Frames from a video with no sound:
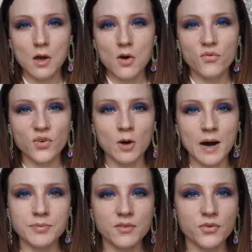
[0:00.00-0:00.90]
film
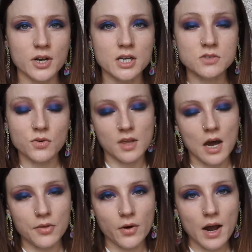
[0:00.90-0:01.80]
up the footage for the
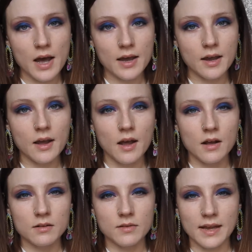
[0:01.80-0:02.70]
other eye,
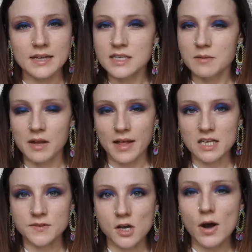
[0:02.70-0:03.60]
like I did in my
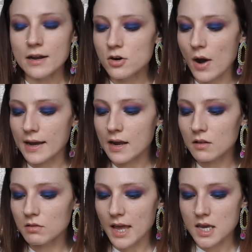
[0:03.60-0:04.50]
last video. I don't know, I kind
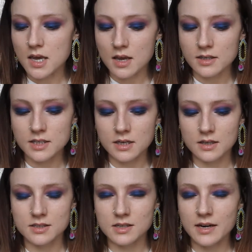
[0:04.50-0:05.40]
of like it.
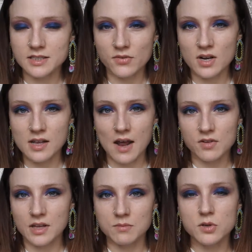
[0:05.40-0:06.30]
It's kind of different than
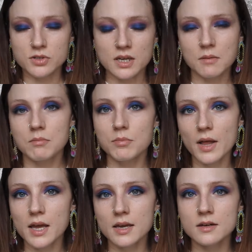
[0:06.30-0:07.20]
having like music
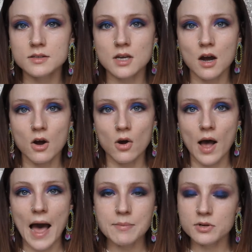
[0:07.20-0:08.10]
playing. So
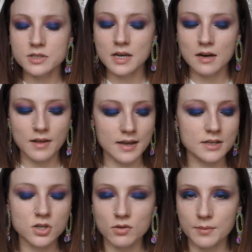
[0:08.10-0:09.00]
I personally kind of like it.
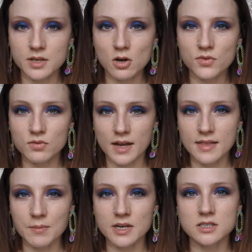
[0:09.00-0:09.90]
So let me know if you like
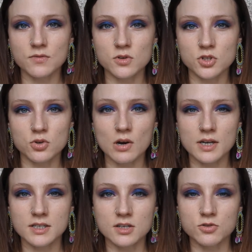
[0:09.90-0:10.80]
that, because if you do, I'll
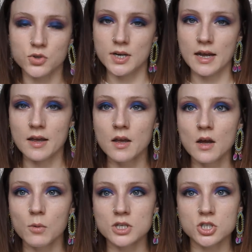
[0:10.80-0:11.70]
continue doing it,
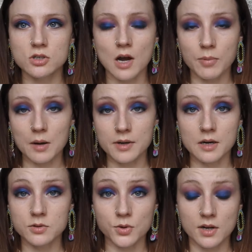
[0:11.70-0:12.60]
which I'll probably end
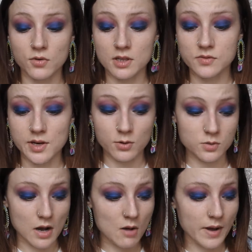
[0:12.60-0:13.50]
up doing it for this video as
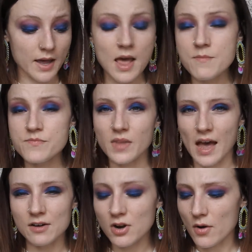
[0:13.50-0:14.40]
well. But
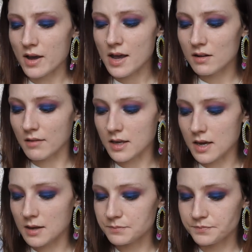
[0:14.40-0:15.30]
I don't know, I kind of like
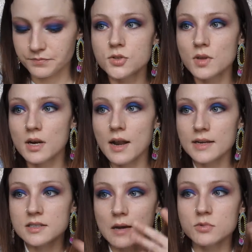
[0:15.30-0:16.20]
it. So then
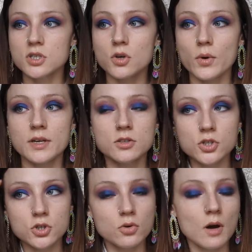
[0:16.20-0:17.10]
next, I'm just going
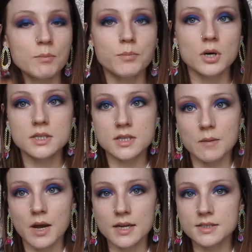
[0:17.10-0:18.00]
to put
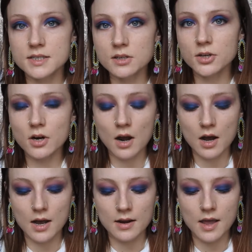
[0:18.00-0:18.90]
some concealer
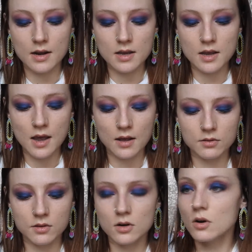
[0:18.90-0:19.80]
on any
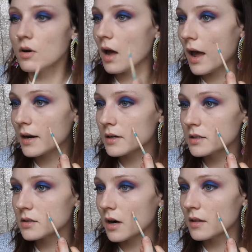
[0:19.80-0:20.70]
little acne
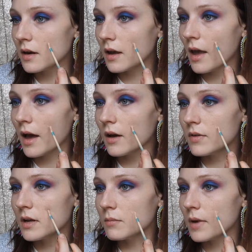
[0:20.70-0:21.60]
scarring that I have,
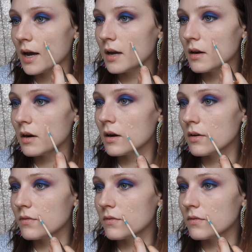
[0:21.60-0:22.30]
and mine are